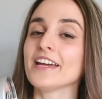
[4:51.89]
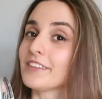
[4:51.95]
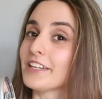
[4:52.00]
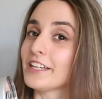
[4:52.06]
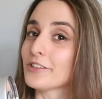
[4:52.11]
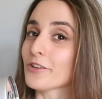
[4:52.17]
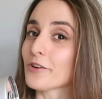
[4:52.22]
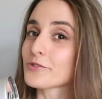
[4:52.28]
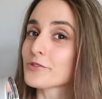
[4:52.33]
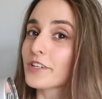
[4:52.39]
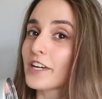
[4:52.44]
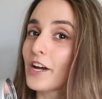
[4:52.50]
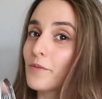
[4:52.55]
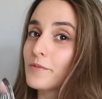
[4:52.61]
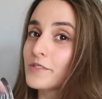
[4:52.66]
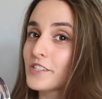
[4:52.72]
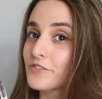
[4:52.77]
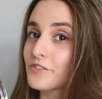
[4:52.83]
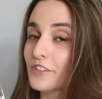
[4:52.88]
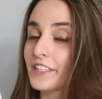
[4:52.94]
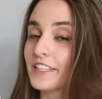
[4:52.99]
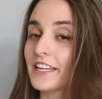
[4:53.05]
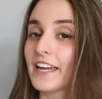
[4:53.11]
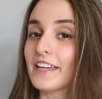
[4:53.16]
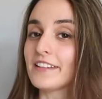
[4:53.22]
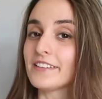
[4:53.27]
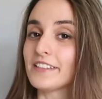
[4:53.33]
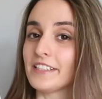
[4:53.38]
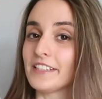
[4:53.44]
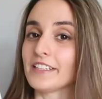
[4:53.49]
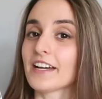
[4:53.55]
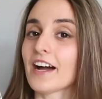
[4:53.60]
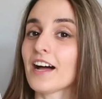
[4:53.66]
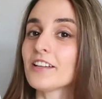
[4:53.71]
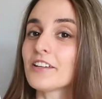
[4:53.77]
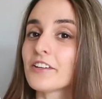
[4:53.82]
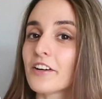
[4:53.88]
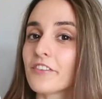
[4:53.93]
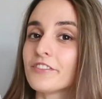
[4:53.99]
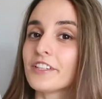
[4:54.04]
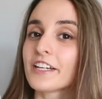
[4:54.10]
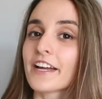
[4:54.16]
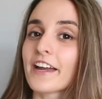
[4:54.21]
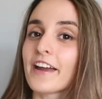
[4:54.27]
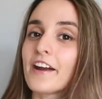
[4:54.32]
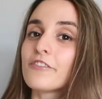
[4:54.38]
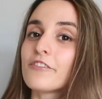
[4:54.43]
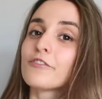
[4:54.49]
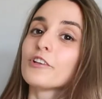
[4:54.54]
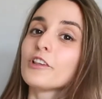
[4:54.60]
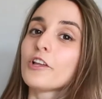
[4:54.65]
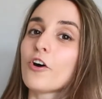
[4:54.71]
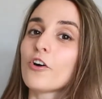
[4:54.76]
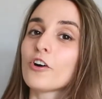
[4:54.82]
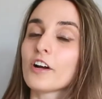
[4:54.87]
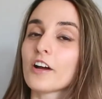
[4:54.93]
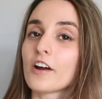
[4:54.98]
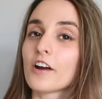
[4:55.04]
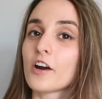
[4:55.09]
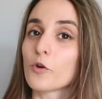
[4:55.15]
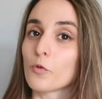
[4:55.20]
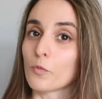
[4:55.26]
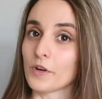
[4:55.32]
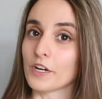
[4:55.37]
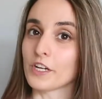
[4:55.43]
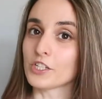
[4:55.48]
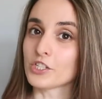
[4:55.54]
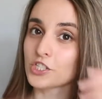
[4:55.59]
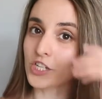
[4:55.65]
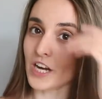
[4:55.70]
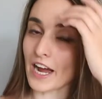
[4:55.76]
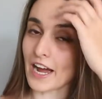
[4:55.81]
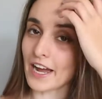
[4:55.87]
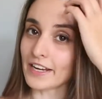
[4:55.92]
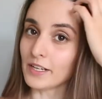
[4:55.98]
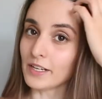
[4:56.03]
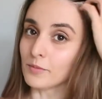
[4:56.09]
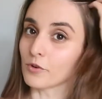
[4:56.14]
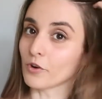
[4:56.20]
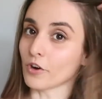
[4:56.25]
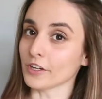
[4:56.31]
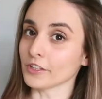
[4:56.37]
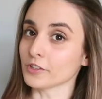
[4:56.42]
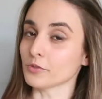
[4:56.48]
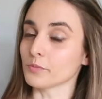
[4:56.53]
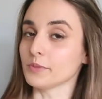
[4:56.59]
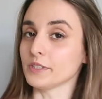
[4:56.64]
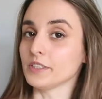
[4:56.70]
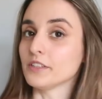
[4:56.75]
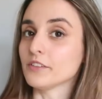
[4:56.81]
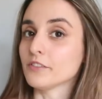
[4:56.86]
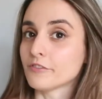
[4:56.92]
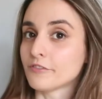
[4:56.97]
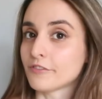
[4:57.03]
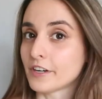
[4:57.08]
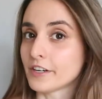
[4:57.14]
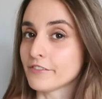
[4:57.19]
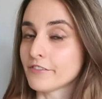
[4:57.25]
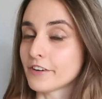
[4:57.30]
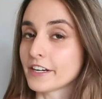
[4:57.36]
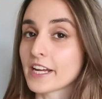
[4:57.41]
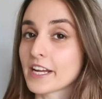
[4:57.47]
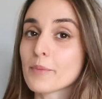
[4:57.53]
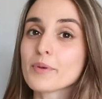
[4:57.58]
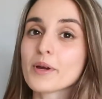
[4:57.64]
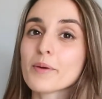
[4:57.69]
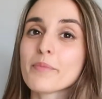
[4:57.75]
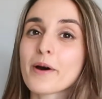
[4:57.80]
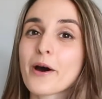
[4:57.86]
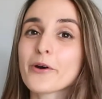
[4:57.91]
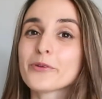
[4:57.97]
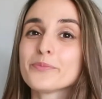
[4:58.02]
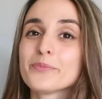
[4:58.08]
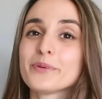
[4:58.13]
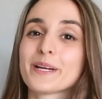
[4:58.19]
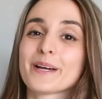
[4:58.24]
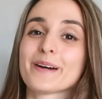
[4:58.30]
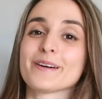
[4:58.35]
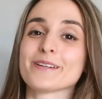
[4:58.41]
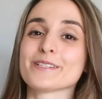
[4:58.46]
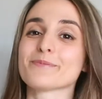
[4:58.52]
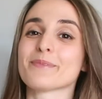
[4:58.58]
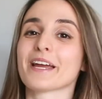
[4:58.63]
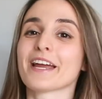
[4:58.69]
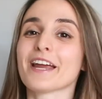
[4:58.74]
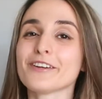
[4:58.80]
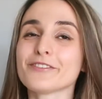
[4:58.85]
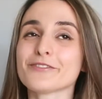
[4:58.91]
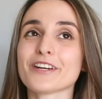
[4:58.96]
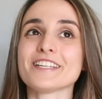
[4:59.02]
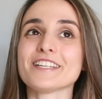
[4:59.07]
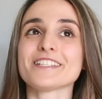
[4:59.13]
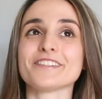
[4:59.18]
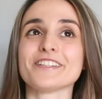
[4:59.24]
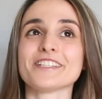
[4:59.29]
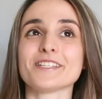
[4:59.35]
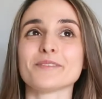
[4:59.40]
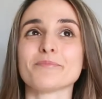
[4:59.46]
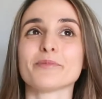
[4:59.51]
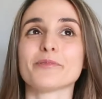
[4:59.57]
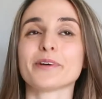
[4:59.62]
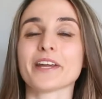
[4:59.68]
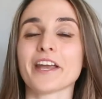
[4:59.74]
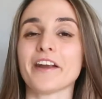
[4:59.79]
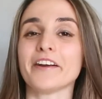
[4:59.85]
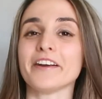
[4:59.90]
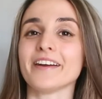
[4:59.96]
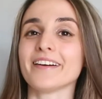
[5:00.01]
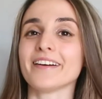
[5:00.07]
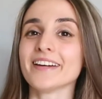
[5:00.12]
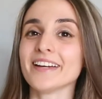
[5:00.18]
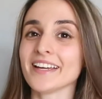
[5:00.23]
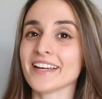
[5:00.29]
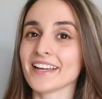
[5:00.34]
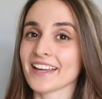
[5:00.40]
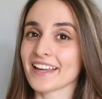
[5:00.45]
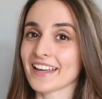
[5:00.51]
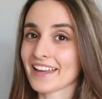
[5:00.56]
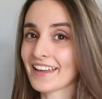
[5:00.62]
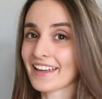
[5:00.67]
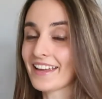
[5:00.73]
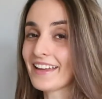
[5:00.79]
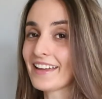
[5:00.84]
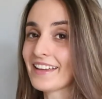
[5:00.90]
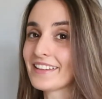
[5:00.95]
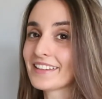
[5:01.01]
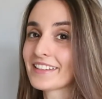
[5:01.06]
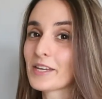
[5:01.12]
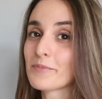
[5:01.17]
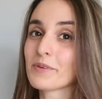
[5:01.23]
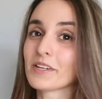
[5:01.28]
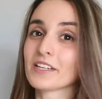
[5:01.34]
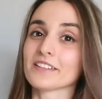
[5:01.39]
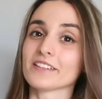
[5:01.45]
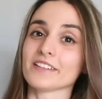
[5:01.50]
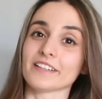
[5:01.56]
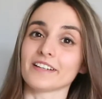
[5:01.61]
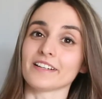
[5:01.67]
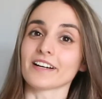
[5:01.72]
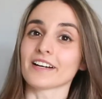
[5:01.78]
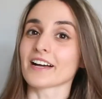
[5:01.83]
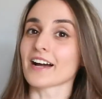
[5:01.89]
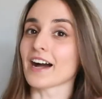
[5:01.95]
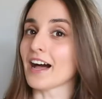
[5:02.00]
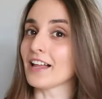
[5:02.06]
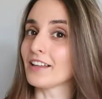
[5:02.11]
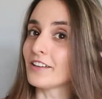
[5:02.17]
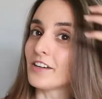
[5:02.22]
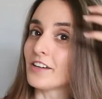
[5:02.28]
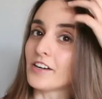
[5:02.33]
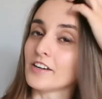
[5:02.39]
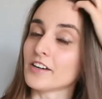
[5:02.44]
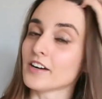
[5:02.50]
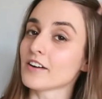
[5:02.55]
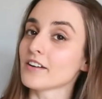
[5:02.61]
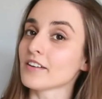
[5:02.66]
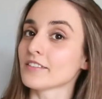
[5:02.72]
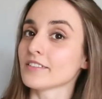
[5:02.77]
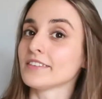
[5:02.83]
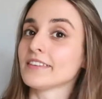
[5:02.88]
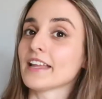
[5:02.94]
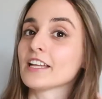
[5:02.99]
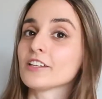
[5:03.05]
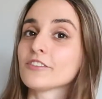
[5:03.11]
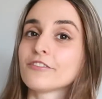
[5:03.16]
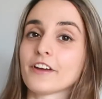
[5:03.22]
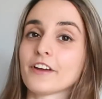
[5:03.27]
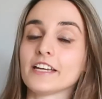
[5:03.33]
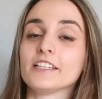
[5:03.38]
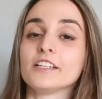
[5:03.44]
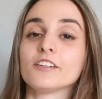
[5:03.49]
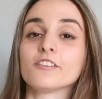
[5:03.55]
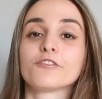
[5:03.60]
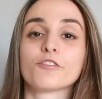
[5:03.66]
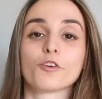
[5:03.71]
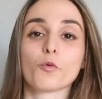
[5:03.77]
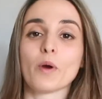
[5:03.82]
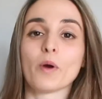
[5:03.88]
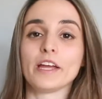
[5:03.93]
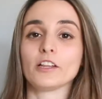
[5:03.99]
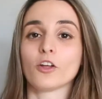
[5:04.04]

It also helps us retain the color of the hair for longer, which I am going to be very happy about because my hairdresser is in Bulgaria and keeping the color not fading for way